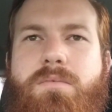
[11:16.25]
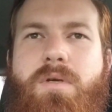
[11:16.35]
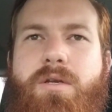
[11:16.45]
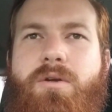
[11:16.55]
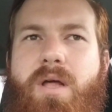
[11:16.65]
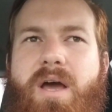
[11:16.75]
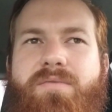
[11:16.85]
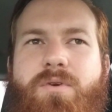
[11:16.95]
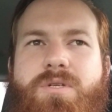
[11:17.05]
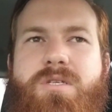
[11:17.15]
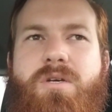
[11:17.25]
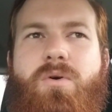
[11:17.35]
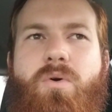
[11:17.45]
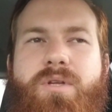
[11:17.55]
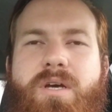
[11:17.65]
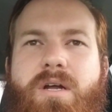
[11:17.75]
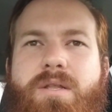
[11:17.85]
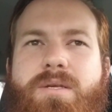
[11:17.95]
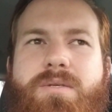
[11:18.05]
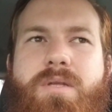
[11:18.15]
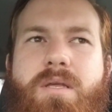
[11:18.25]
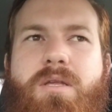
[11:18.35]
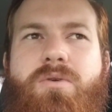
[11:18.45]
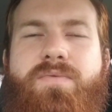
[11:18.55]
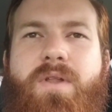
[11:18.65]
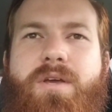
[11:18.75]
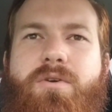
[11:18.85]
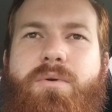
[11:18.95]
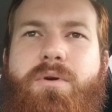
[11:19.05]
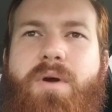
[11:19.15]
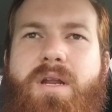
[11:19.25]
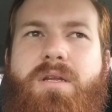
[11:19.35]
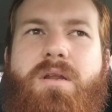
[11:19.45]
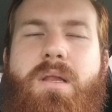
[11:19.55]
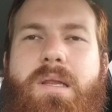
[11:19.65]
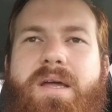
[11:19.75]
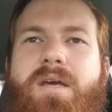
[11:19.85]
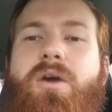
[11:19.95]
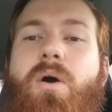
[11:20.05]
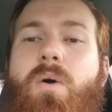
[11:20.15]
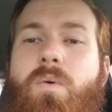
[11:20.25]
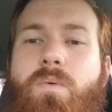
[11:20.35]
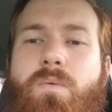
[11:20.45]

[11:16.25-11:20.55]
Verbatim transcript: in your life, you're still holding on to this thing that you feel like you're regretting, let it go.